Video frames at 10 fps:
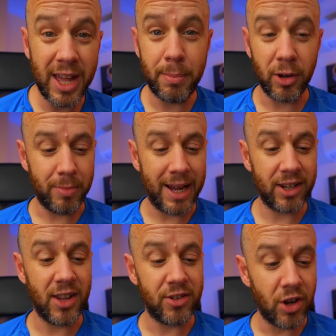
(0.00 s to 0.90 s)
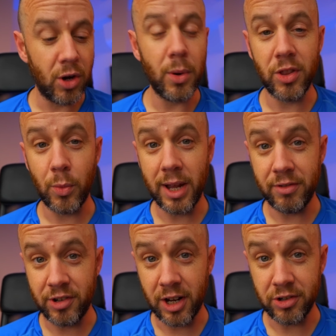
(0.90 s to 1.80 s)
the AirPods Max, there's no other way of
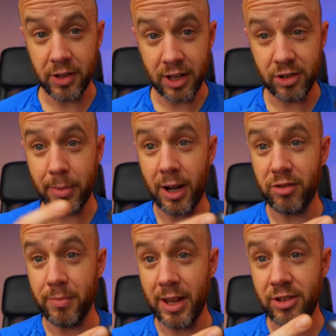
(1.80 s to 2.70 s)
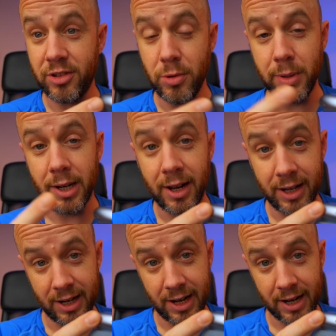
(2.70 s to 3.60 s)
charging these apart from that stupid
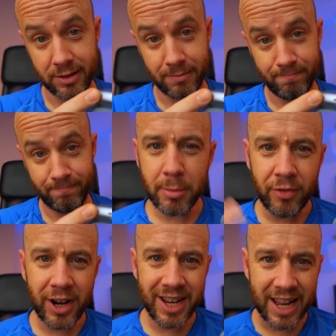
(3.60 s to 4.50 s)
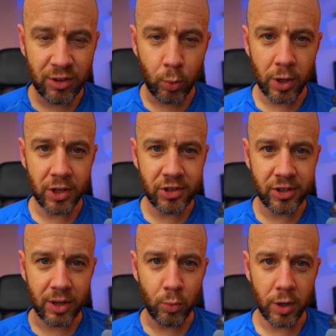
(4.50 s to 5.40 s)
lightning connector. And I'm afraid it gets worse
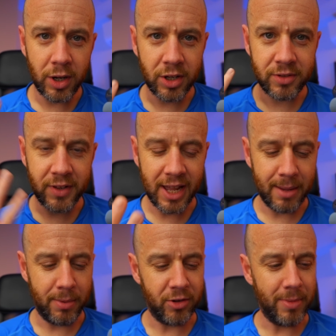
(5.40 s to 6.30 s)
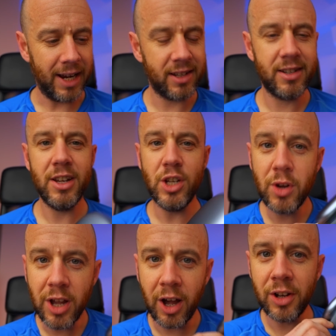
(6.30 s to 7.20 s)
and worse for the AirPods Max. You
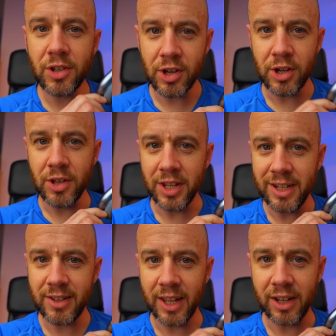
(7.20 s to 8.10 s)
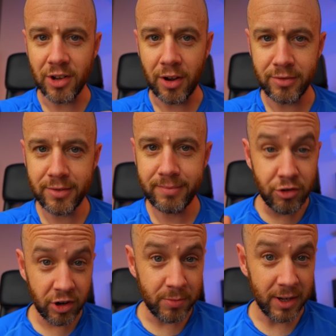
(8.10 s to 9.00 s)
can't turn these things off. And
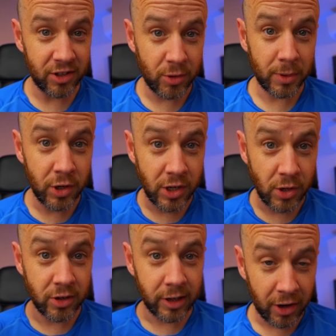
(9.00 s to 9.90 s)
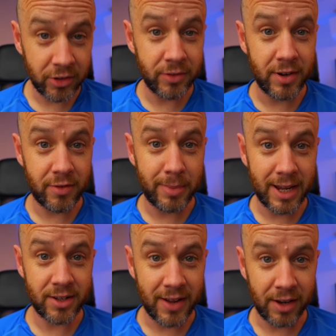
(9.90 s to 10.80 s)
trust me, as someone who uses lots of different
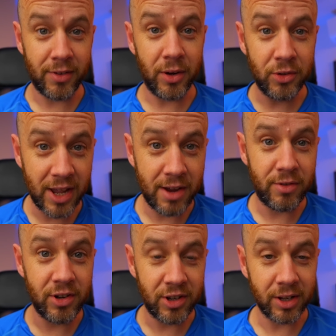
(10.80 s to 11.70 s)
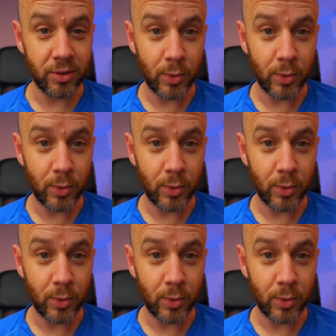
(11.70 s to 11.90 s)
pairs of headphones every single